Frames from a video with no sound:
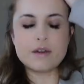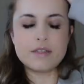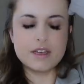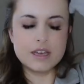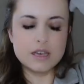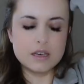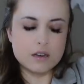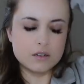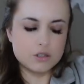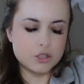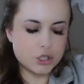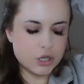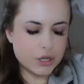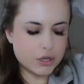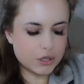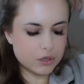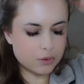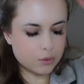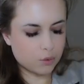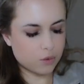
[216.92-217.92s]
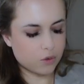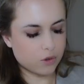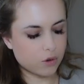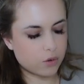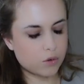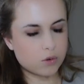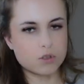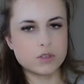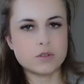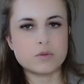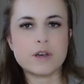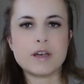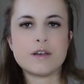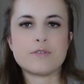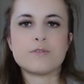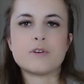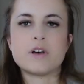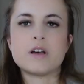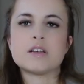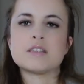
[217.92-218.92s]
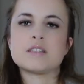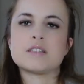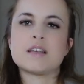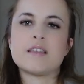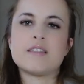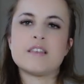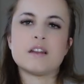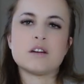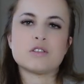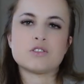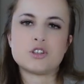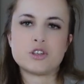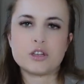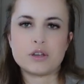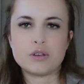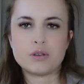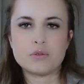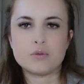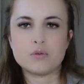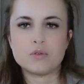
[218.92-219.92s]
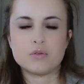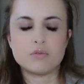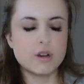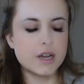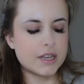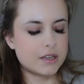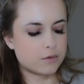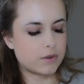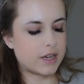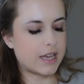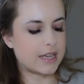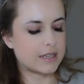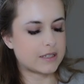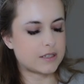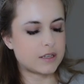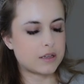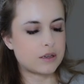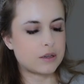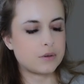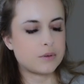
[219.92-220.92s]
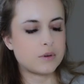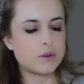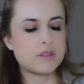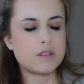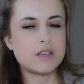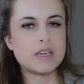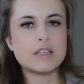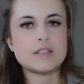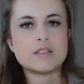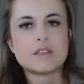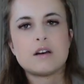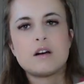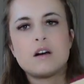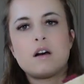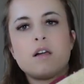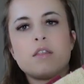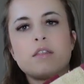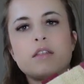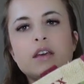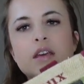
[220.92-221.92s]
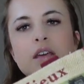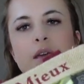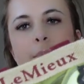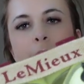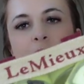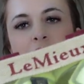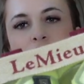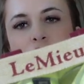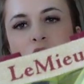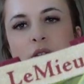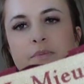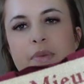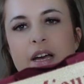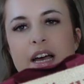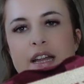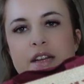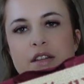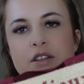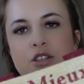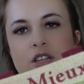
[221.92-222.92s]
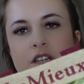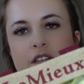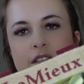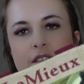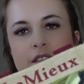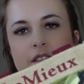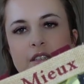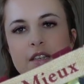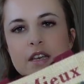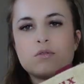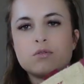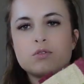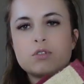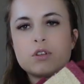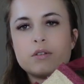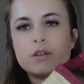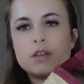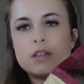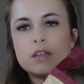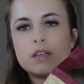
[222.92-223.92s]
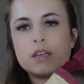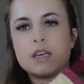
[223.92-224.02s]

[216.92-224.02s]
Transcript: I think I'll show you all the horsewear first and then I'll show you all the rider wear. So these are the matching bandages, also in the